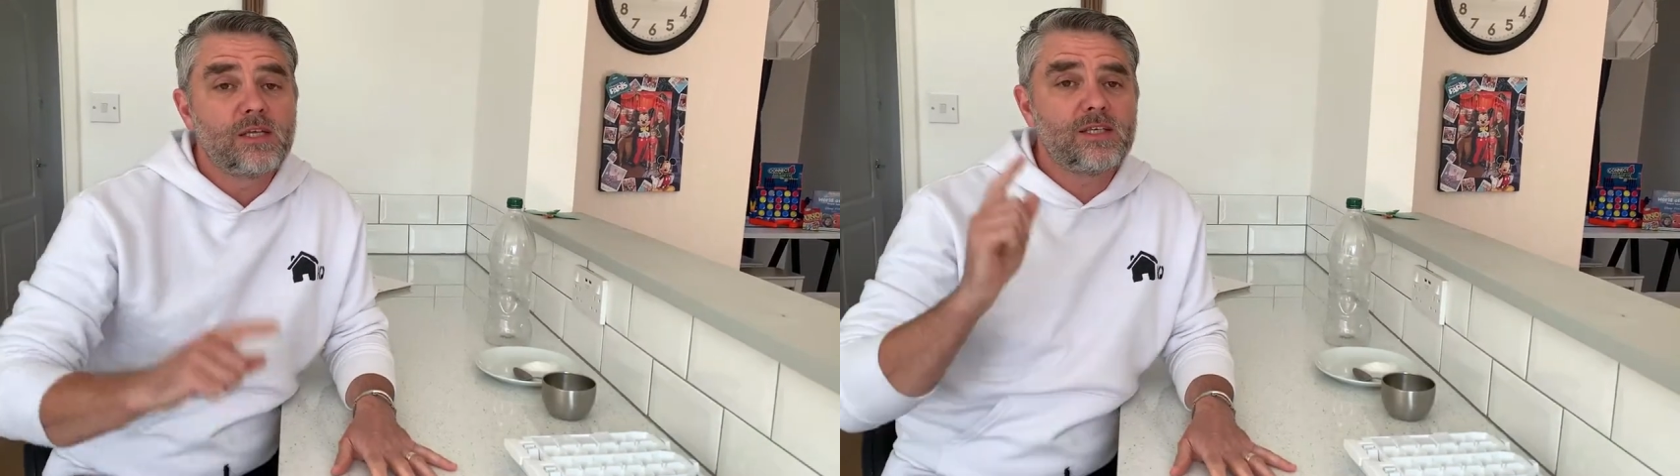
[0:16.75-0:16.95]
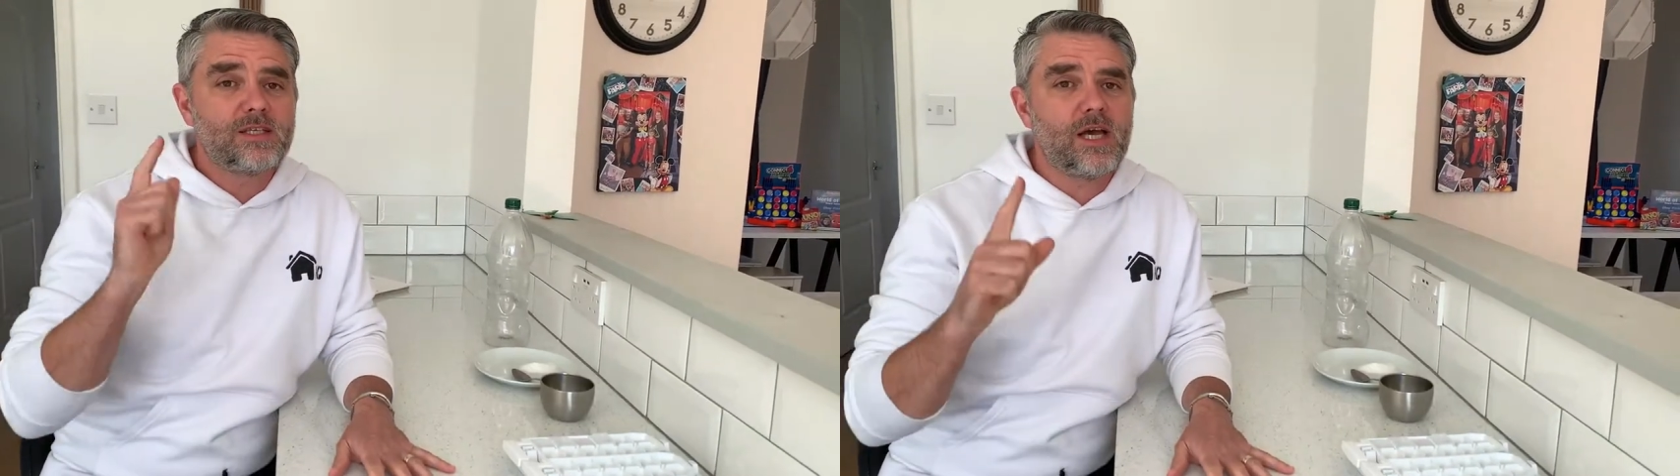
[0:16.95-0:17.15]

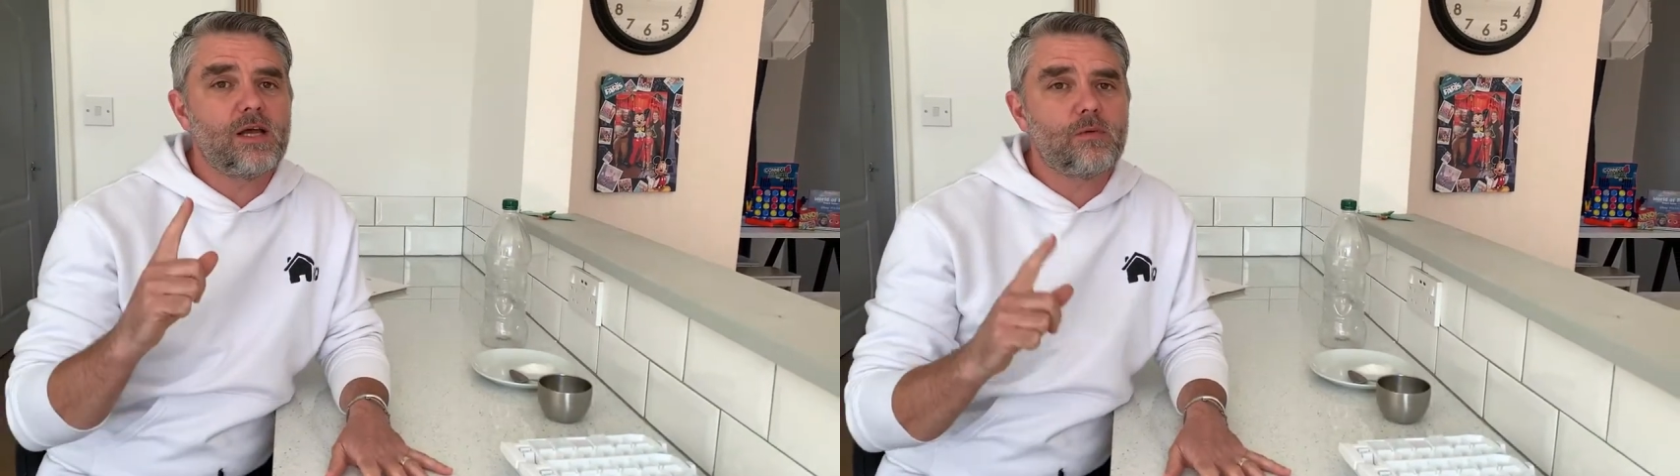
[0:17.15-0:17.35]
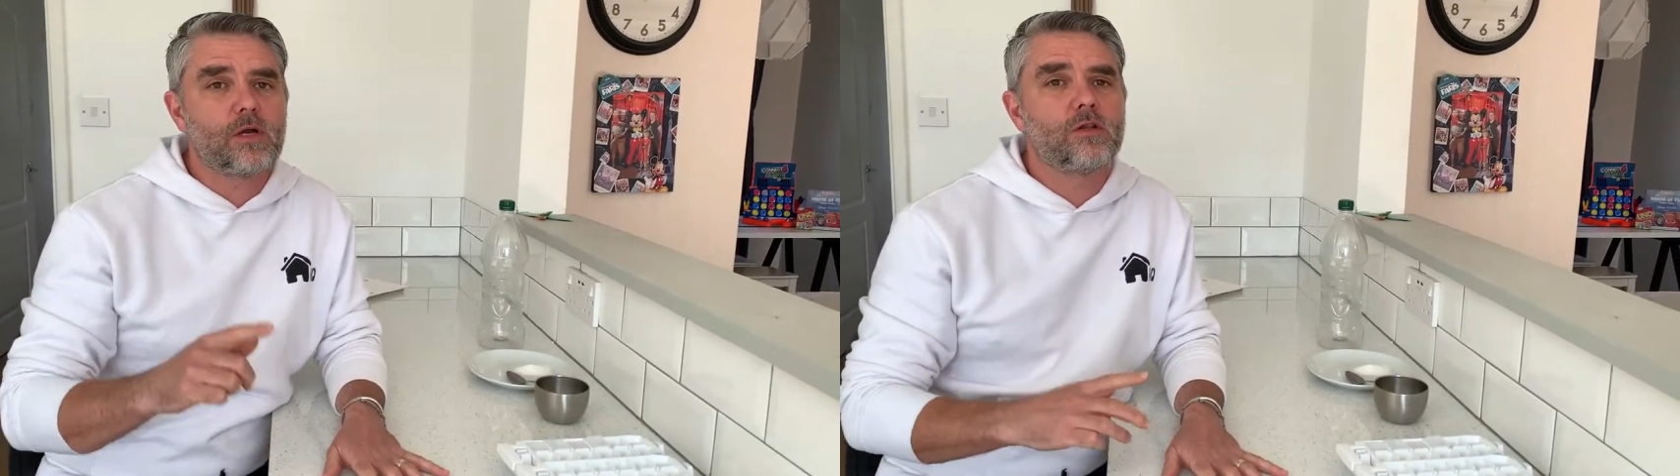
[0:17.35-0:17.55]

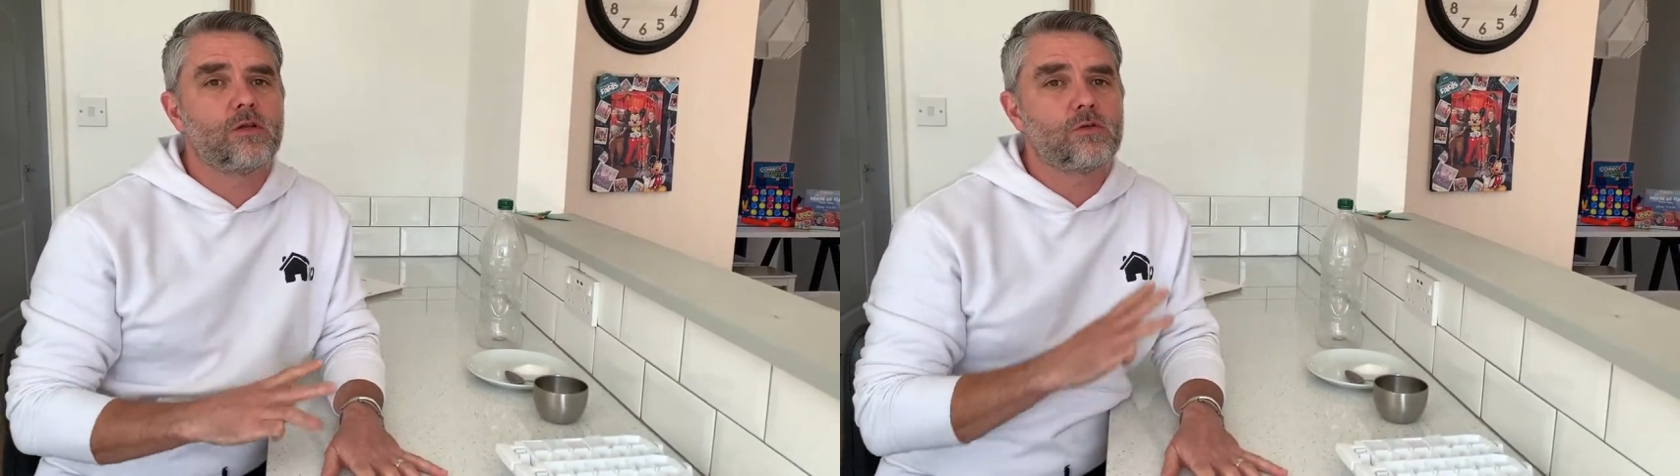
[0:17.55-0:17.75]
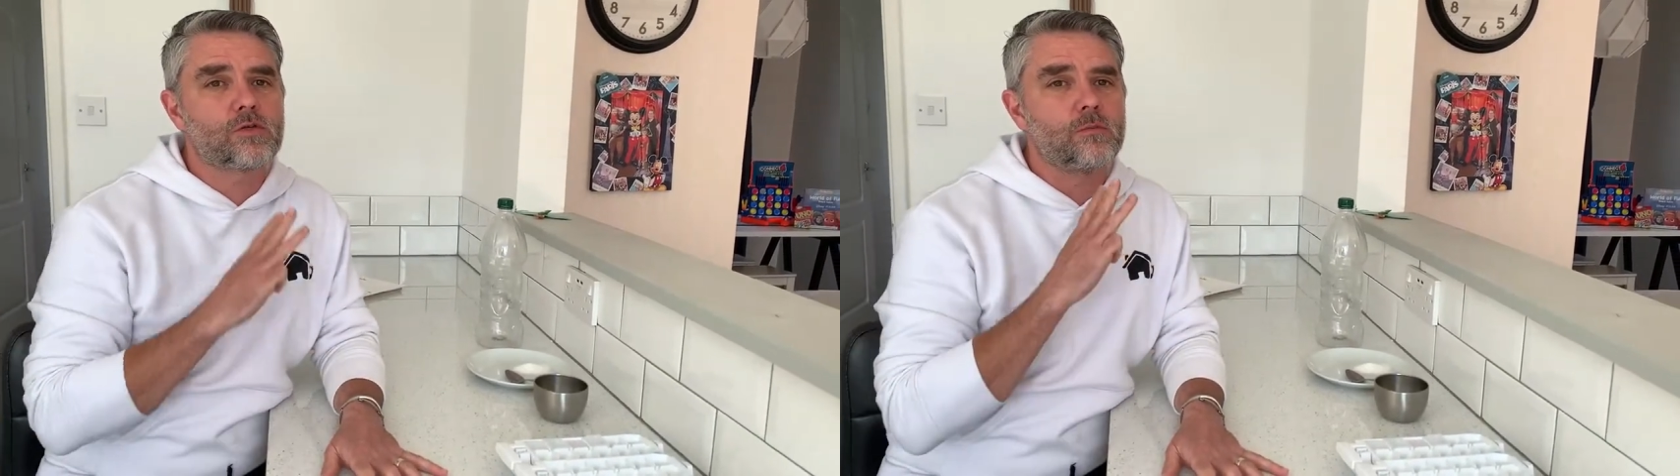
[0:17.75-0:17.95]
Today we're going to
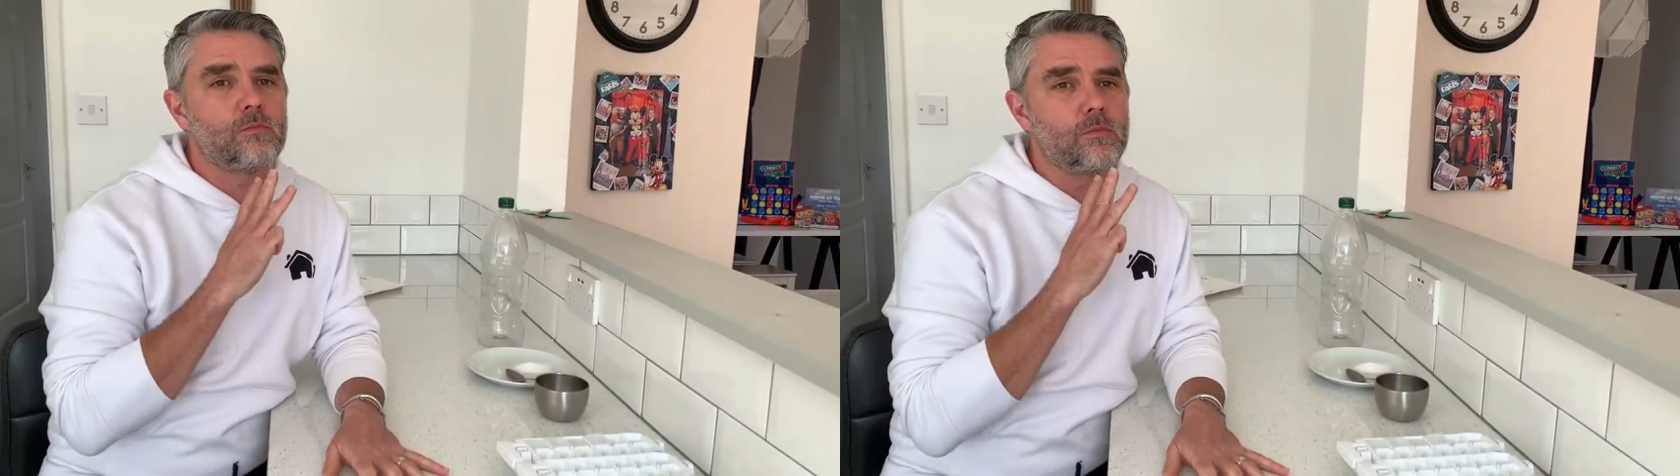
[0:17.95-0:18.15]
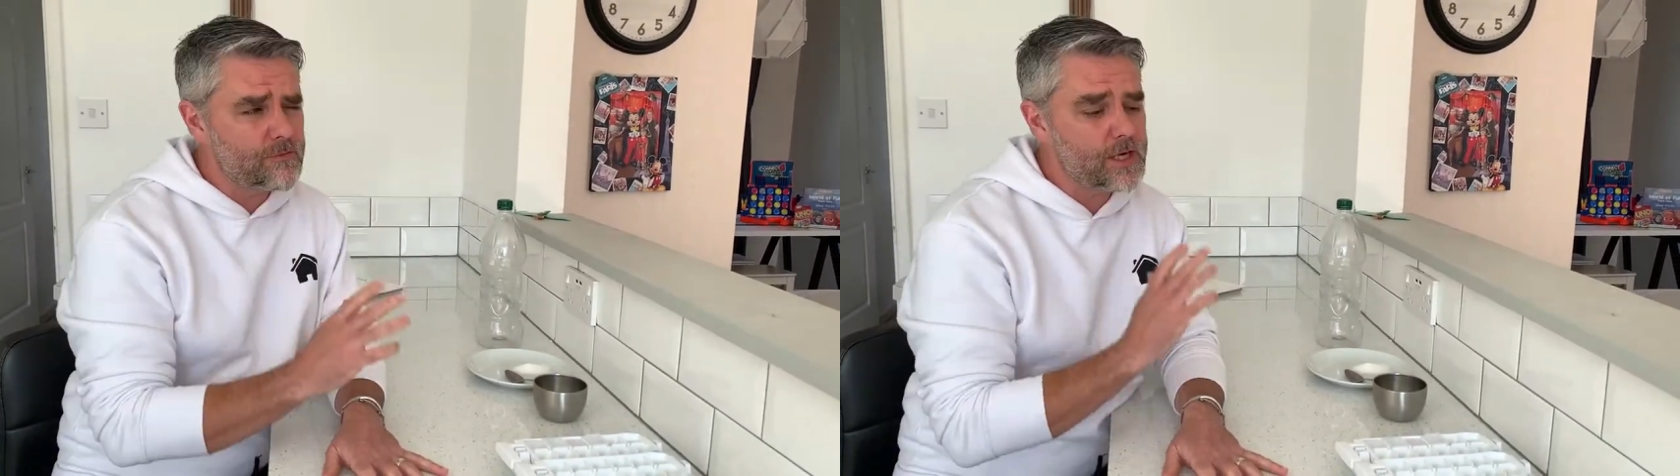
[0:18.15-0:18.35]
do
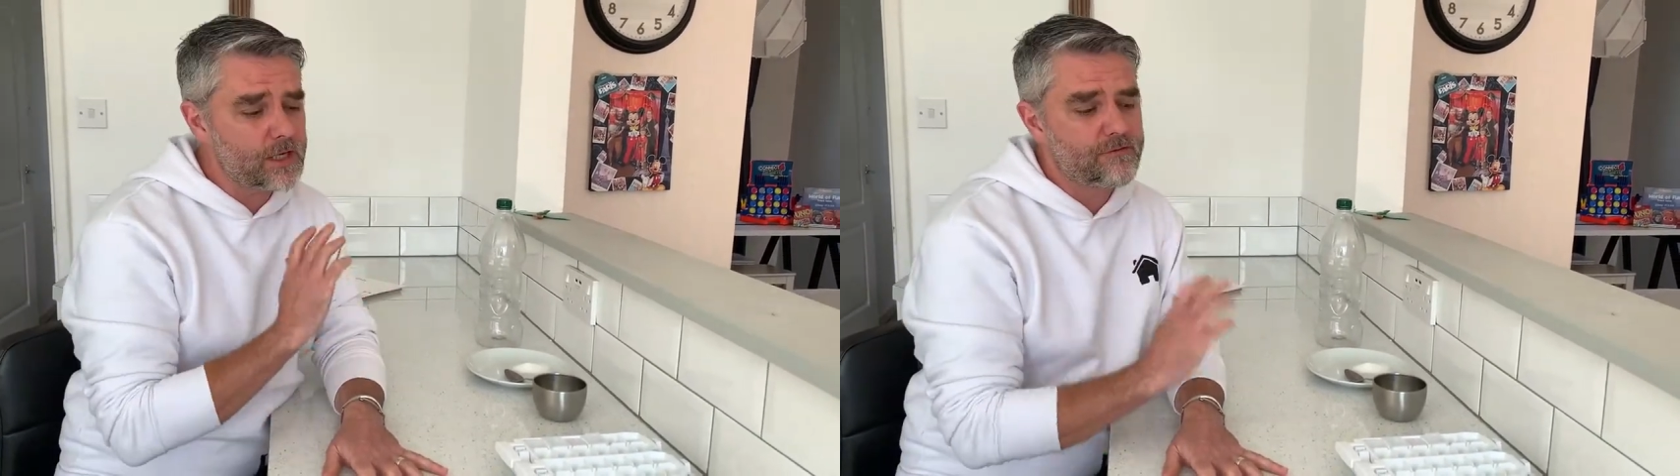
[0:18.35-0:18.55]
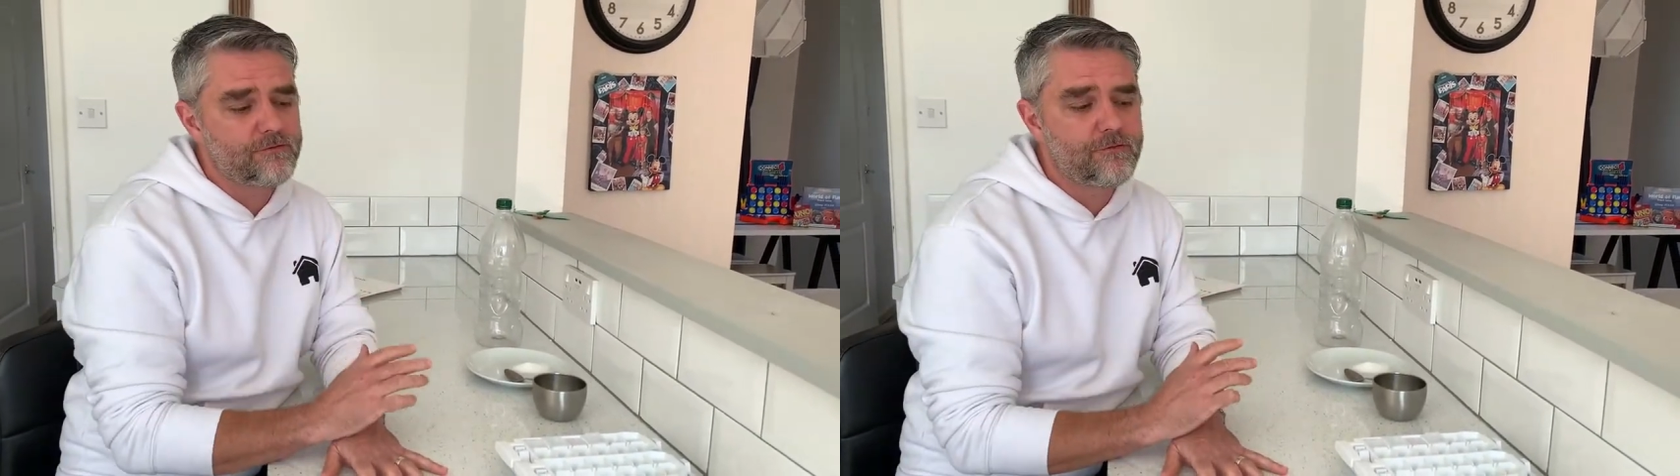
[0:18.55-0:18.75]
some
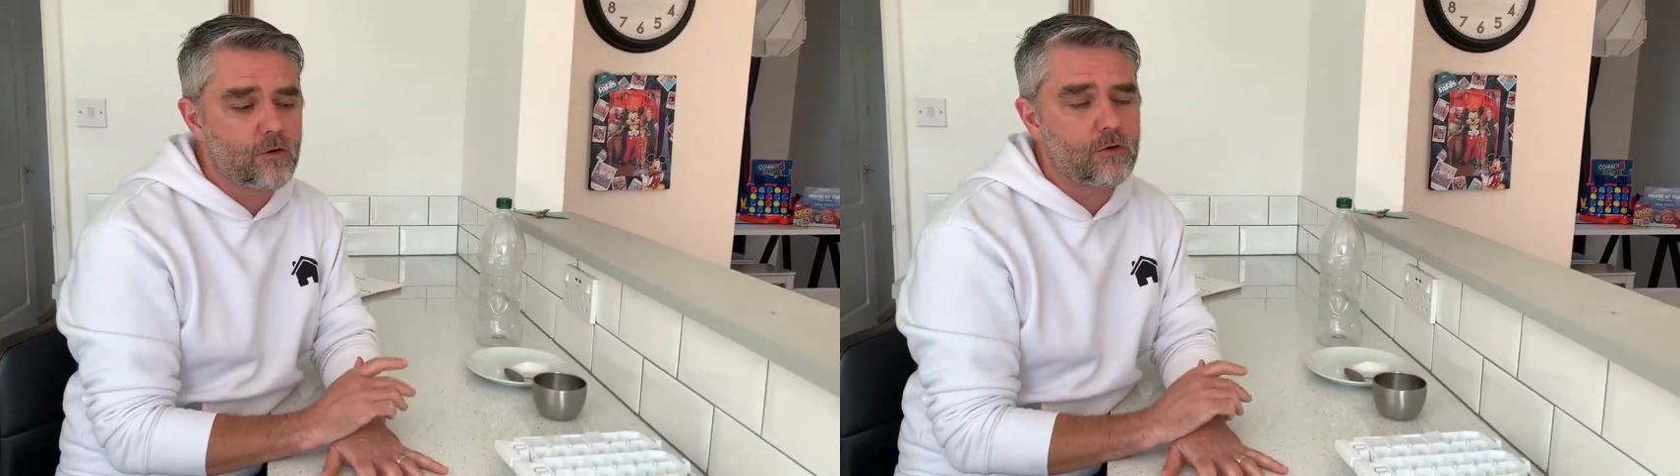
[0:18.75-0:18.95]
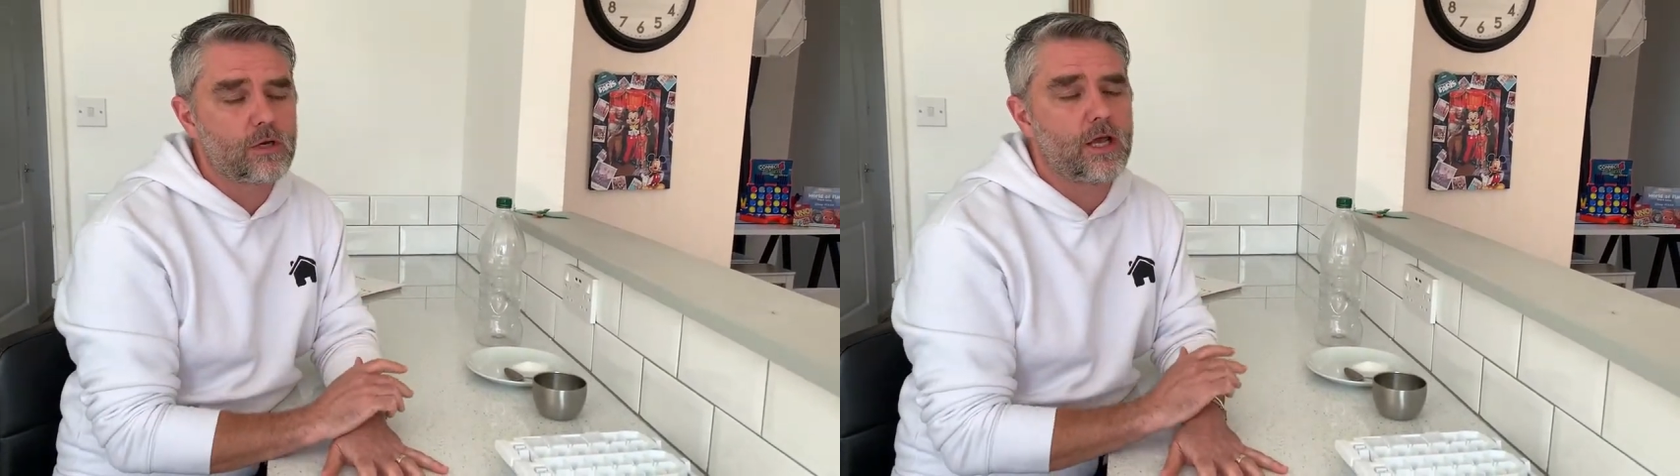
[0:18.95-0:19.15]
really
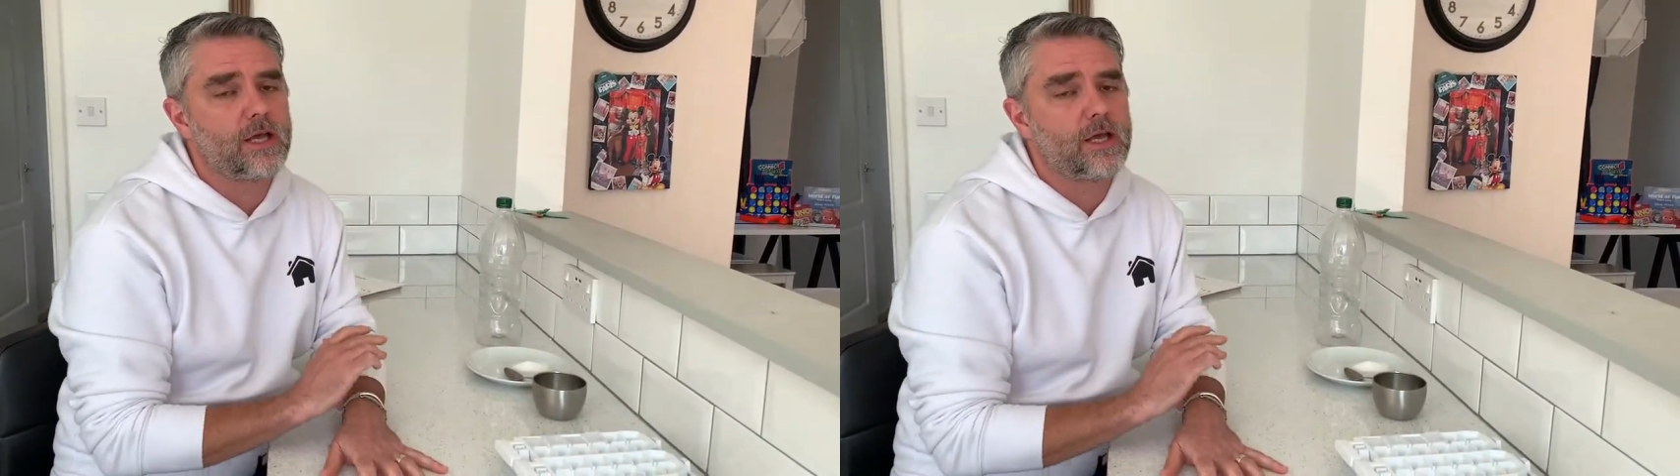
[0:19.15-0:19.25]
fun,